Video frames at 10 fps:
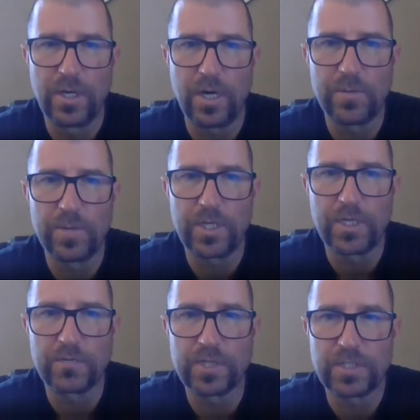that
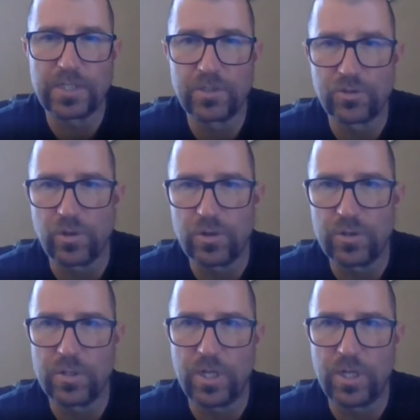gives us control.